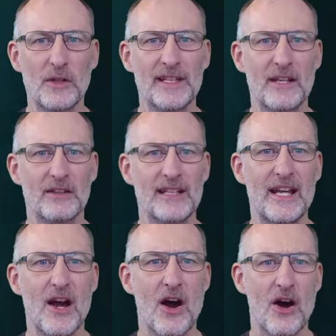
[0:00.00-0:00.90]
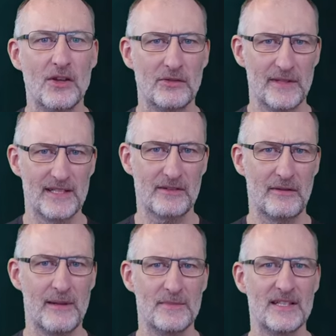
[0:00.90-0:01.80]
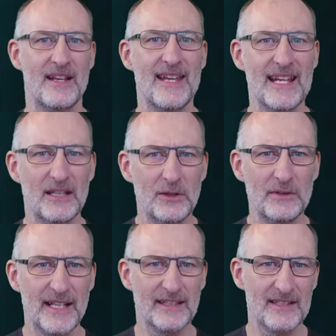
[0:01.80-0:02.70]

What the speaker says: nearly 100 scripts, including the